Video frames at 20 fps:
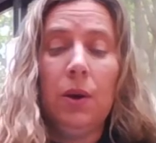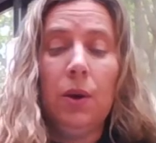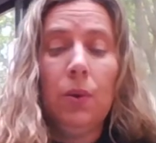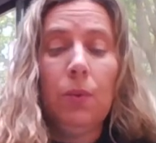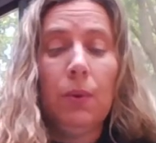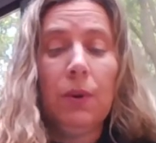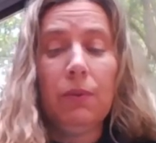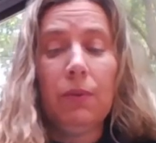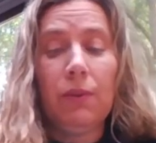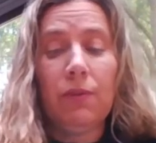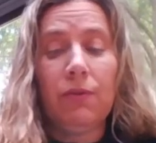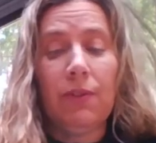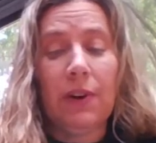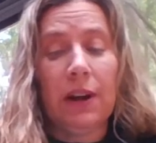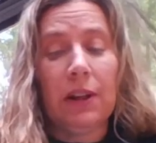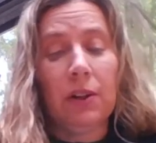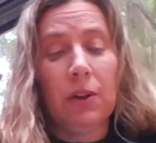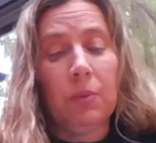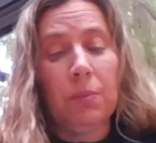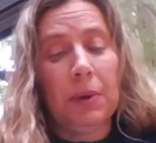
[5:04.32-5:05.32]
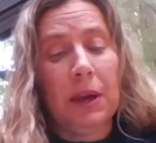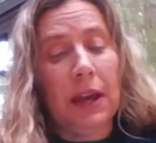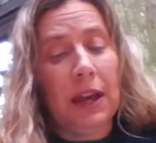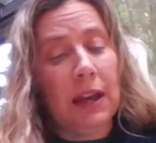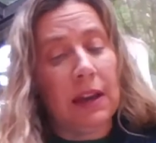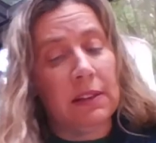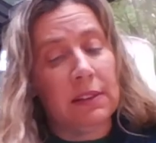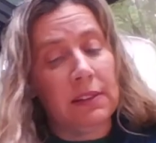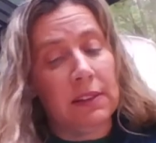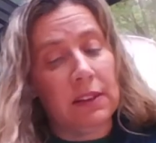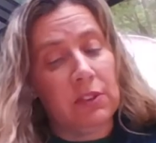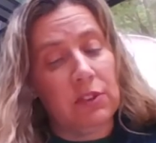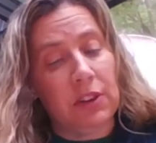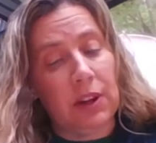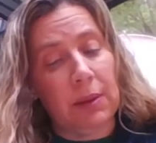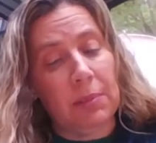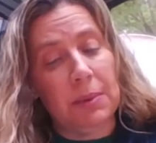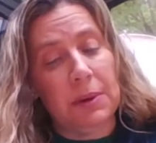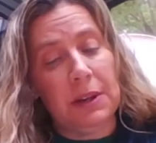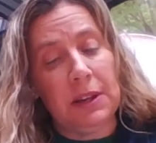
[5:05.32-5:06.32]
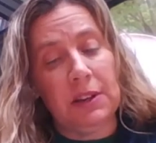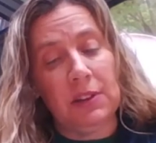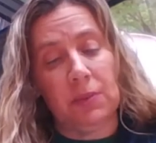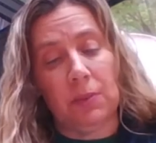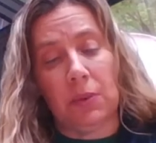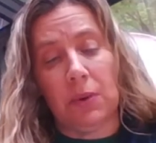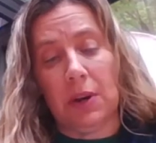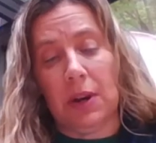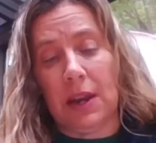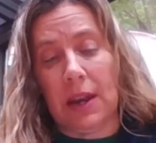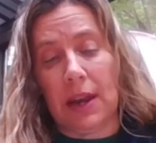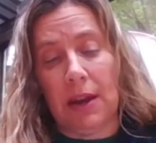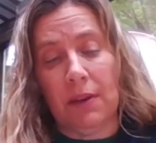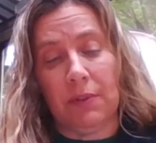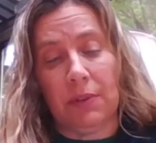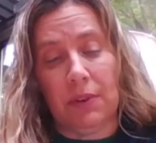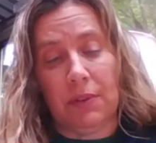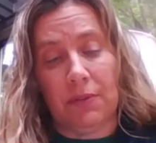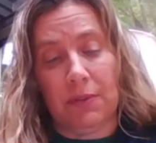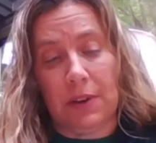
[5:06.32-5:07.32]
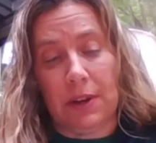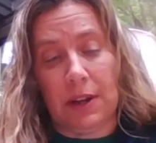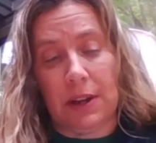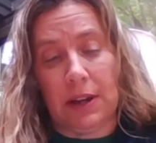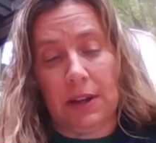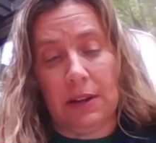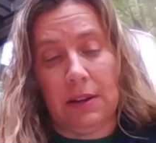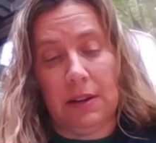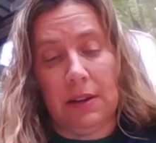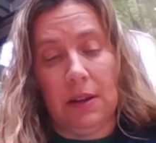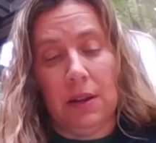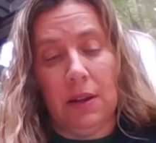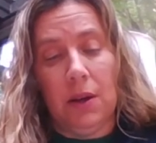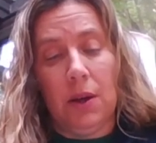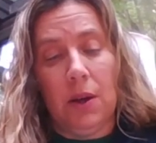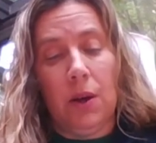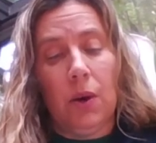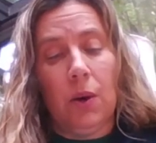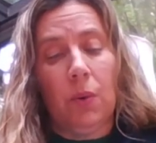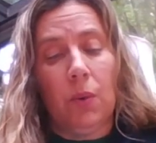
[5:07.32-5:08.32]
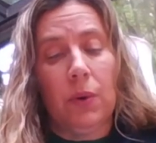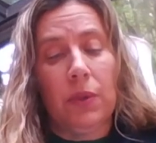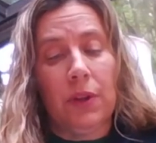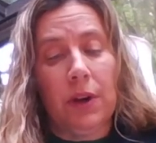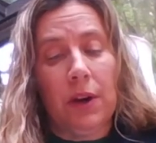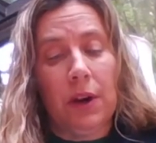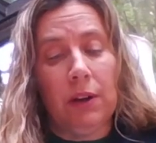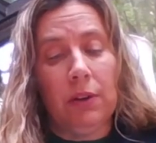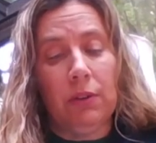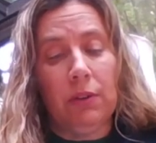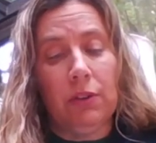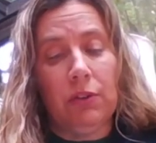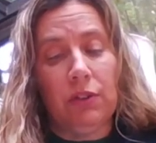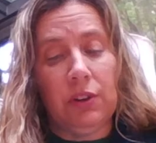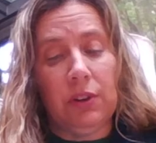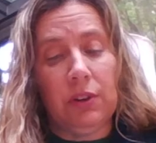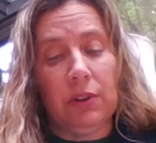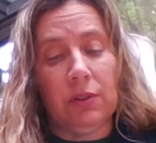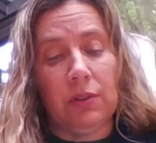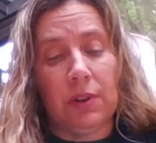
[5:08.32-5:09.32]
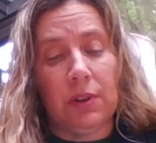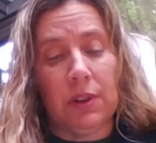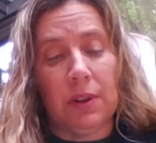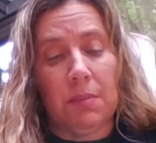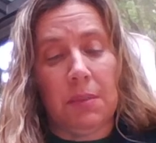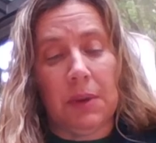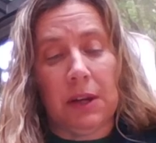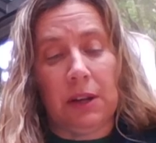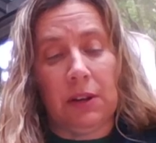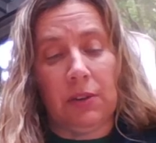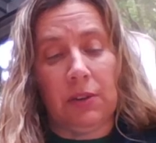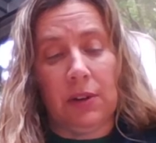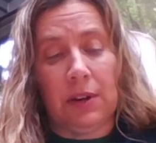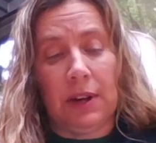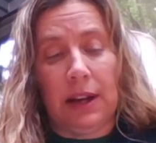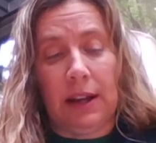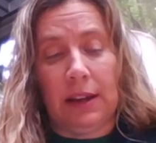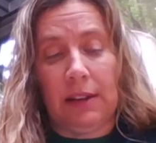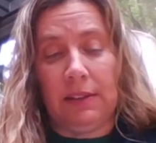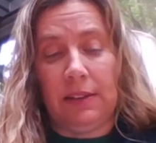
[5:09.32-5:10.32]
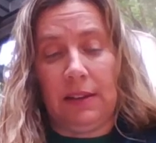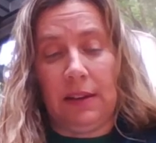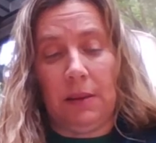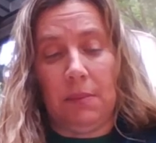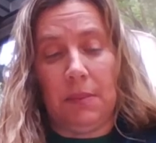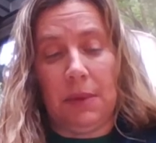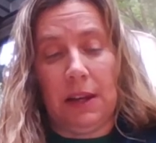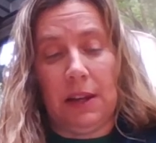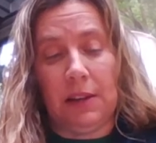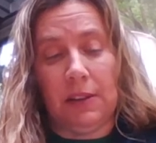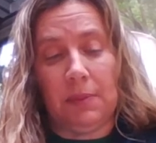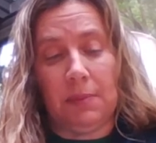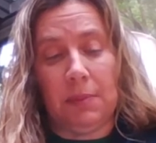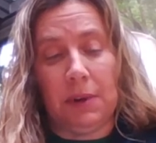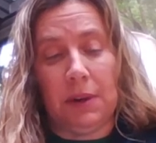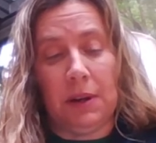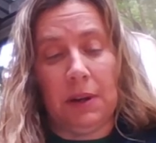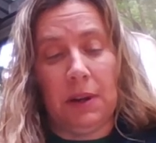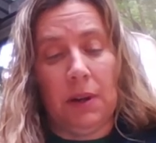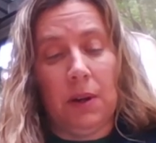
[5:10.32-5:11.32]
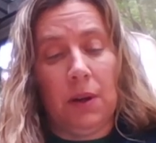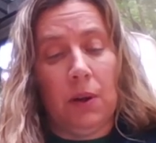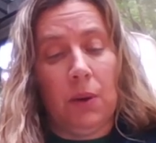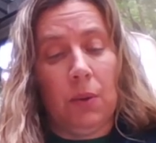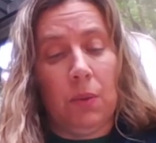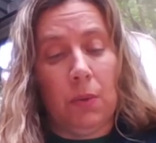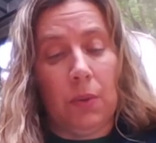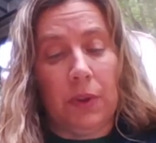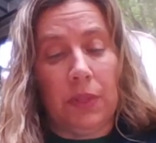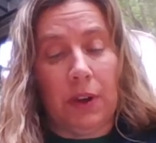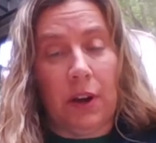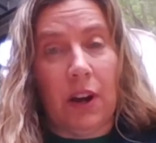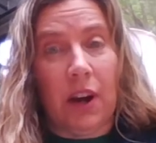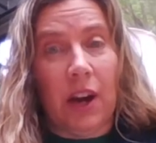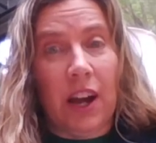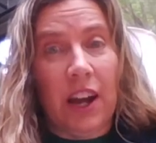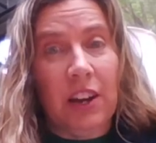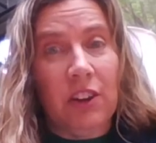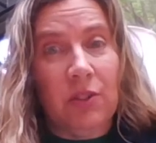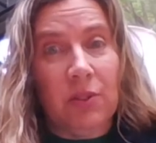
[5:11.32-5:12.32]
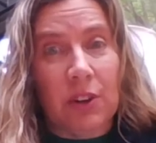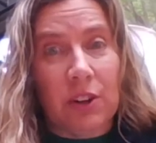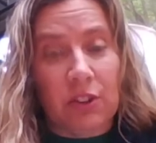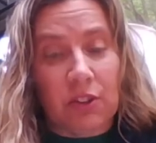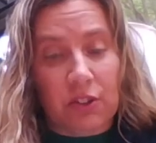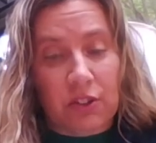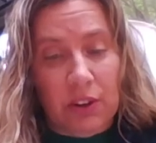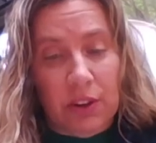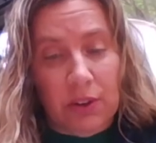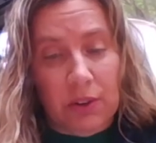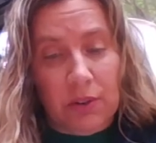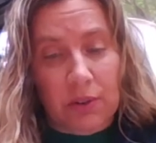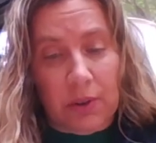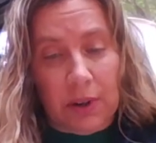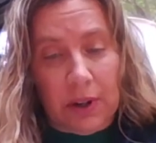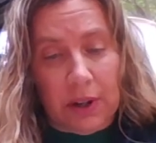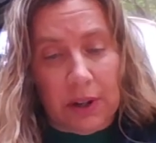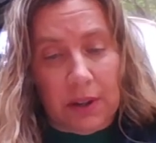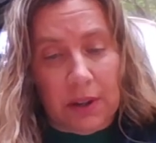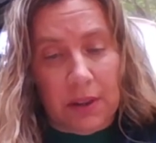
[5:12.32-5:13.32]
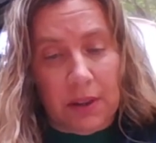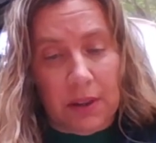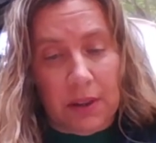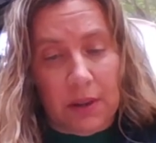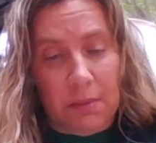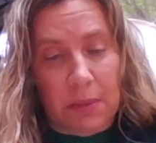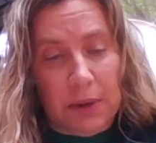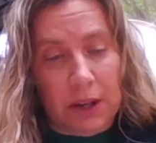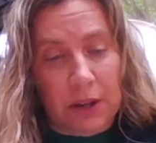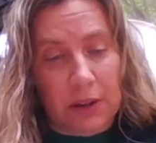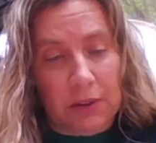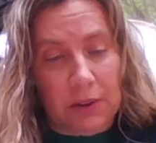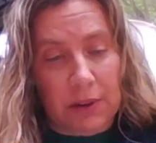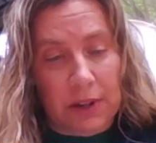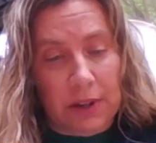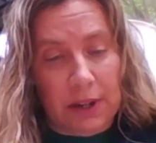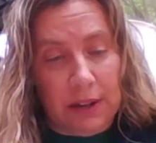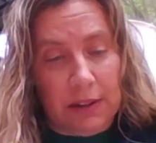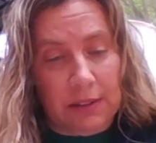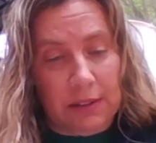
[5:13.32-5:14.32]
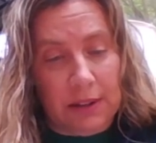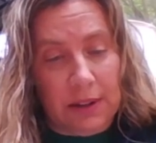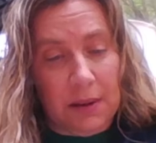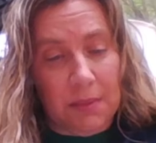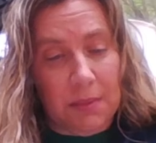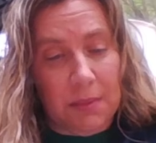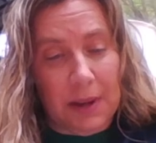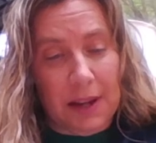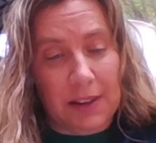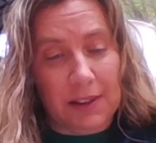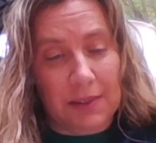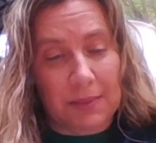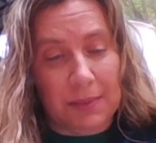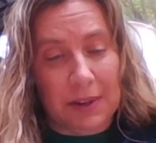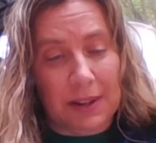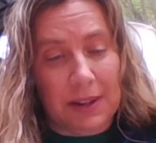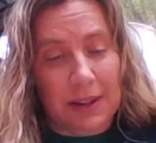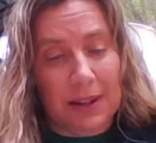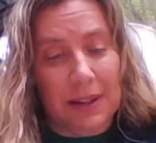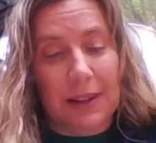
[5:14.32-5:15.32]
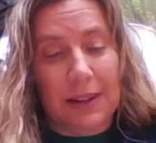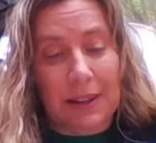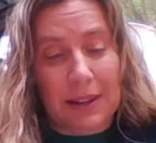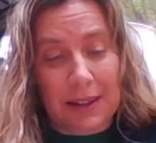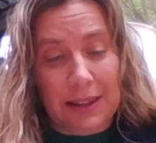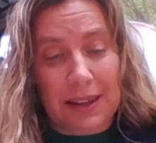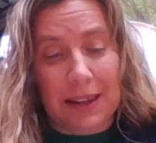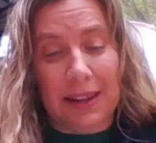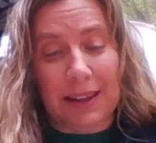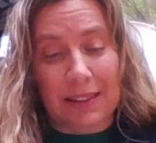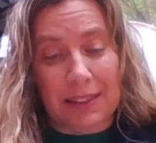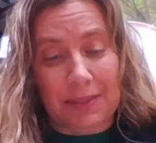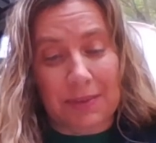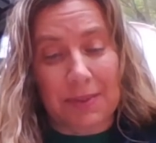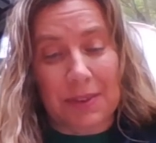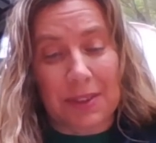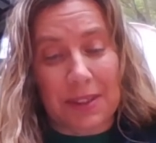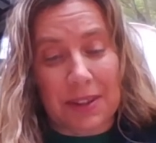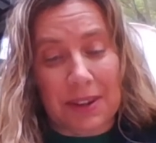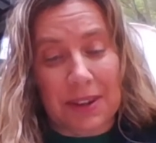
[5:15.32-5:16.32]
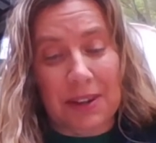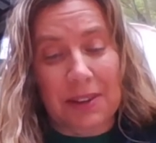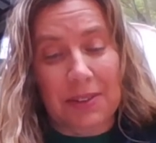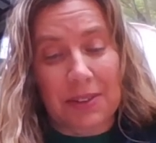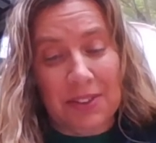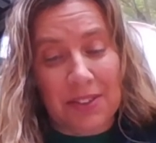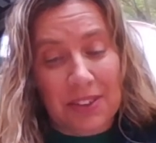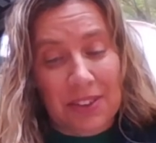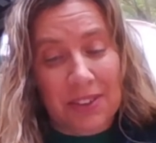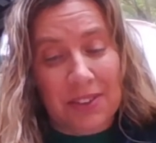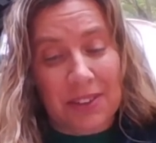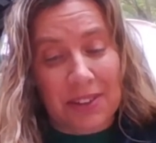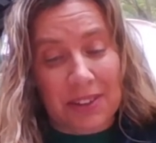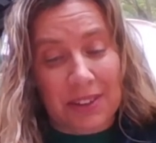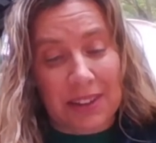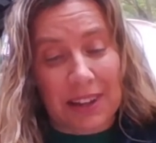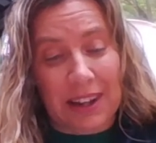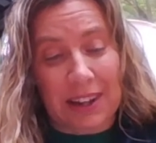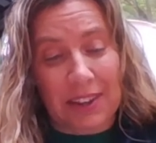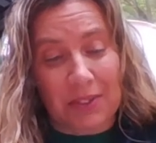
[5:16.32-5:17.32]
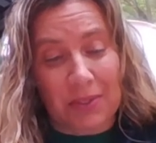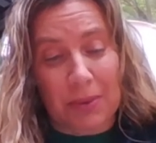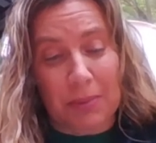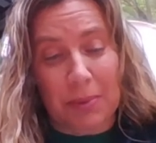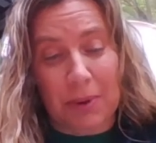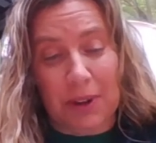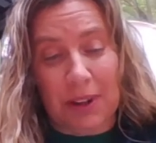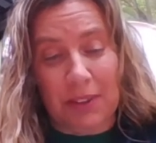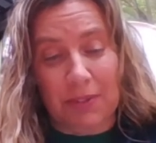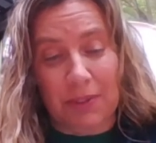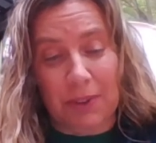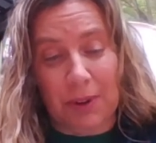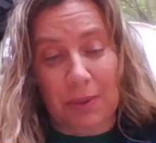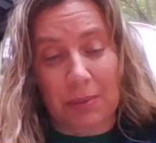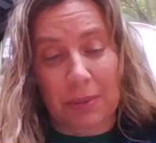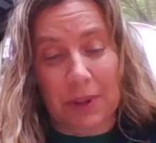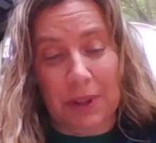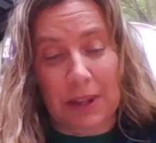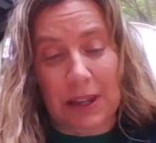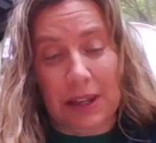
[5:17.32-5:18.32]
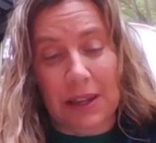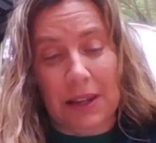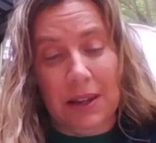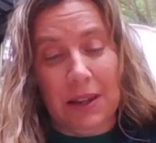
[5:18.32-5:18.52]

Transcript: We will follow paths the Japanese will never find. With 100 children, the Mandarin asked in amazement. With 100 children? The Mandarin asked in amazement. Yes, with 100 children, Gladys replied firmly.